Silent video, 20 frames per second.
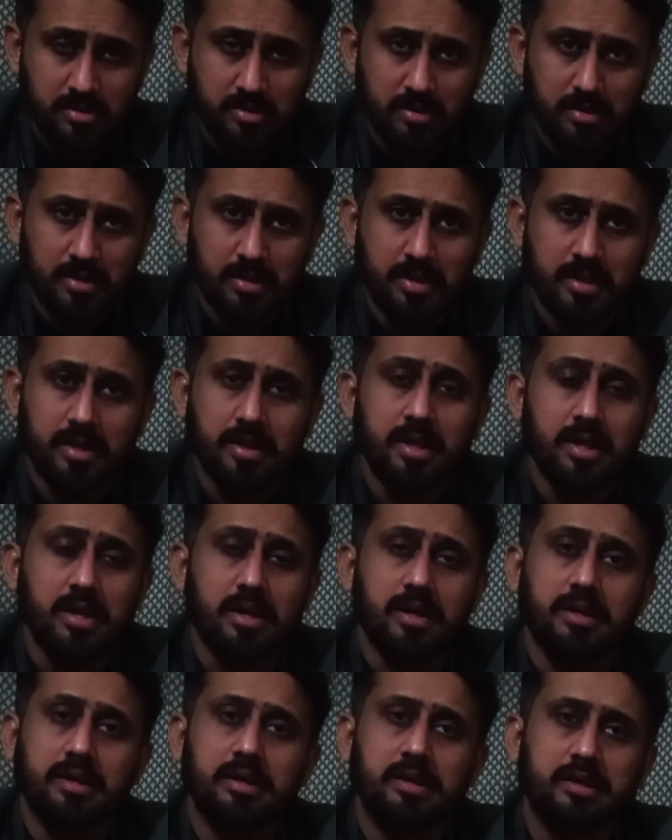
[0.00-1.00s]
the
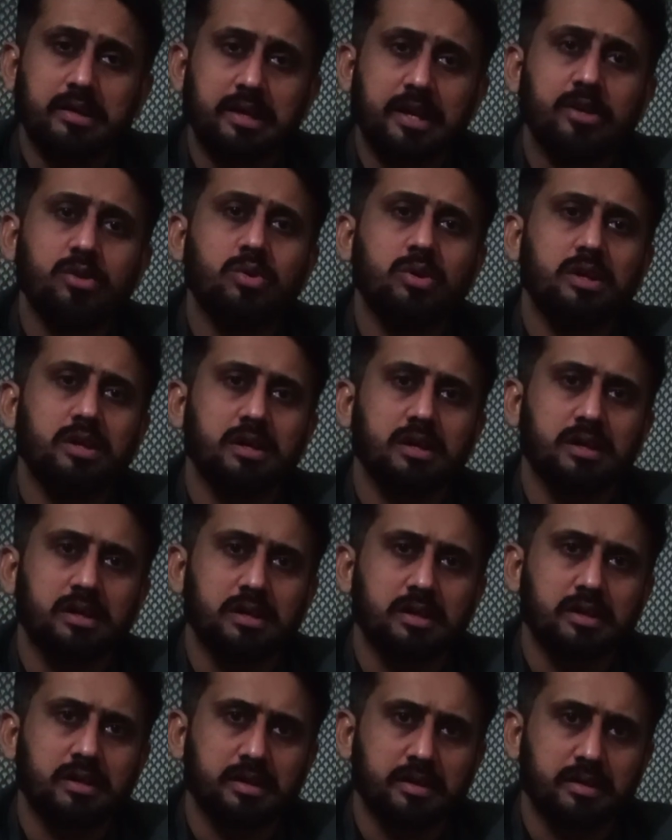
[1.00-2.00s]

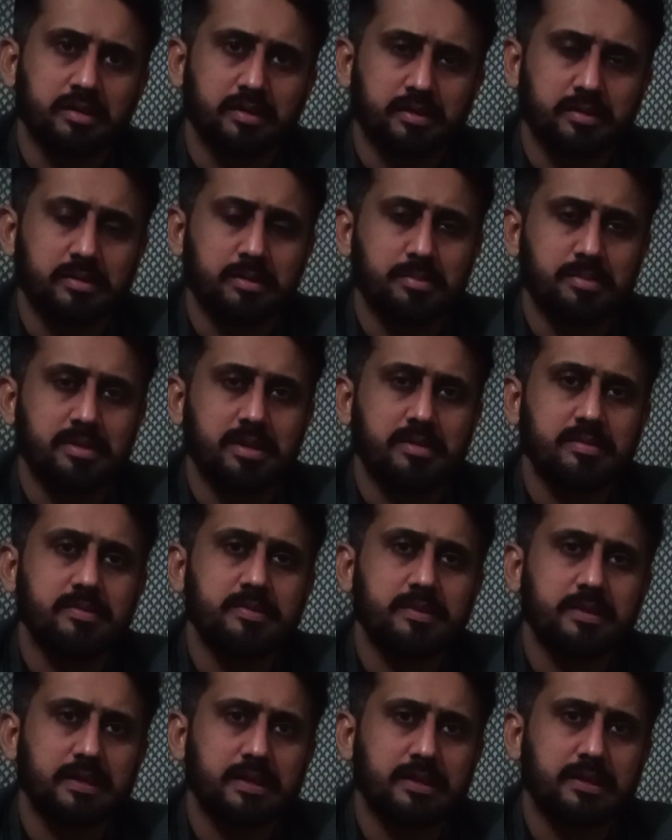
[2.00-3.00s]
glandular substance
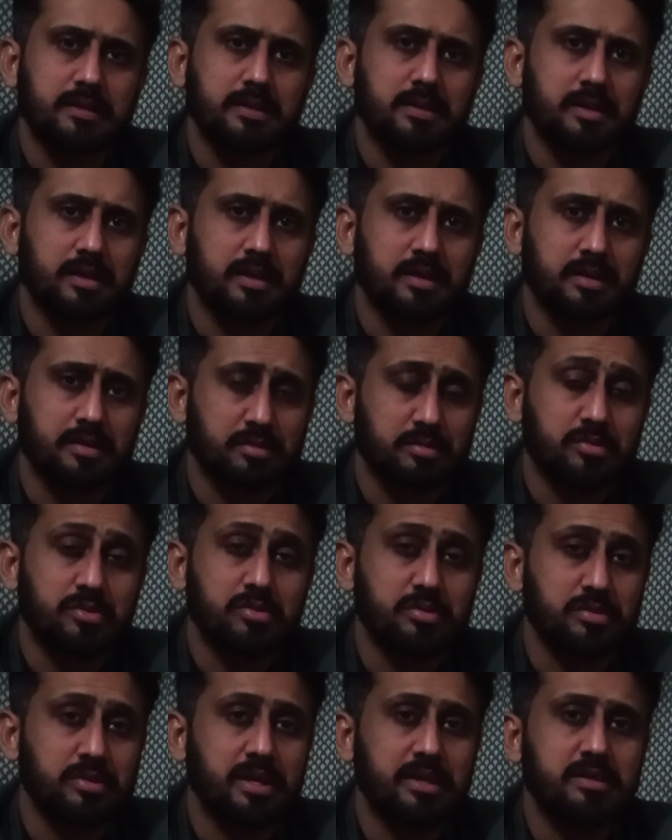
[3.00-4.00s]
in
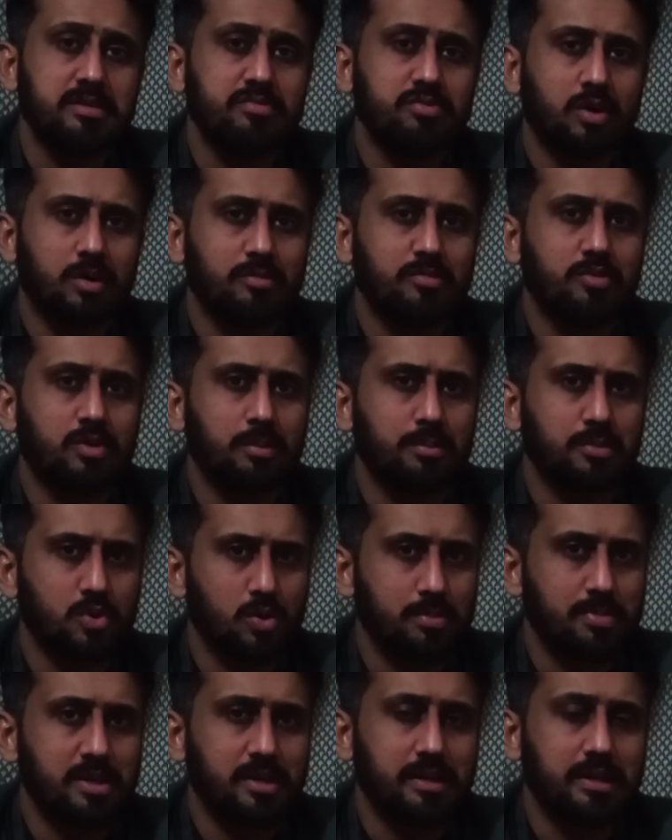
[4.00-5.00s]
that is formed from
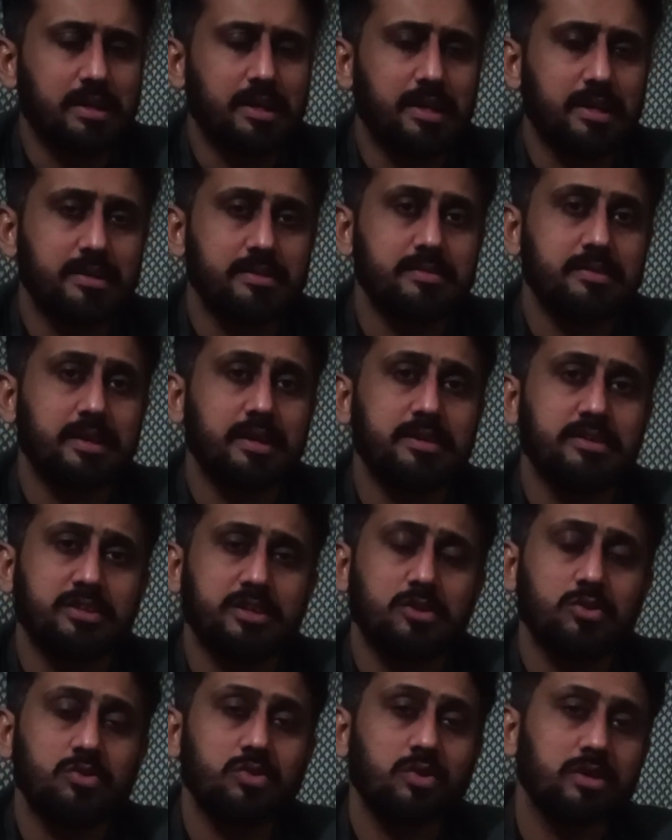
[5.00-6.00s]
Niobium glands, and
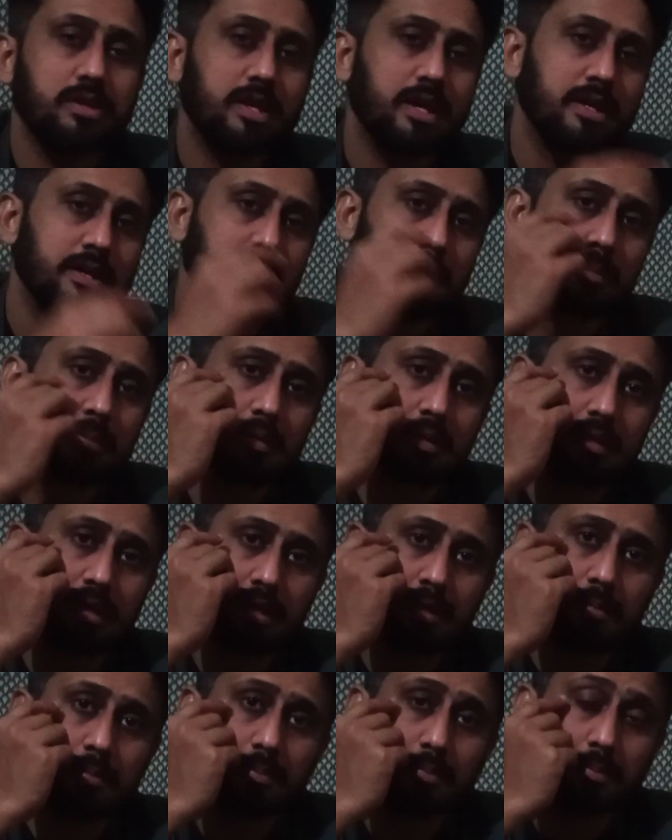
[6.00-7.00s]
lesion can
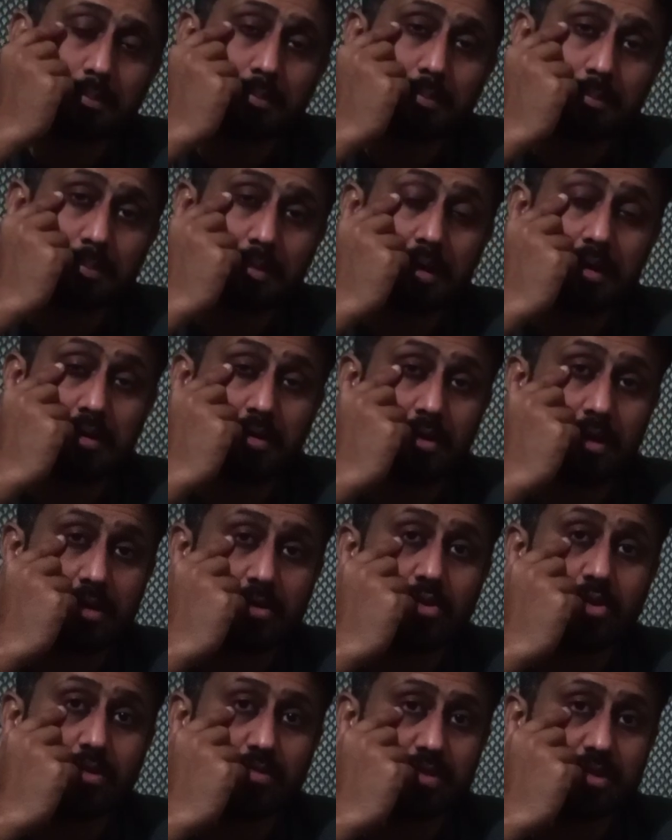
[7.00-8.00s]
a
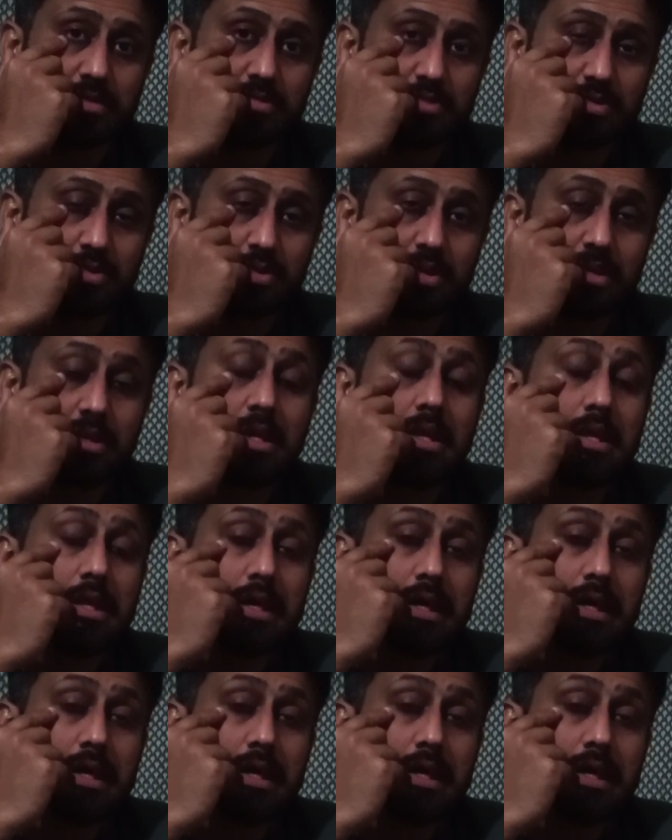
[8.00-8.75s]
collection of this fluid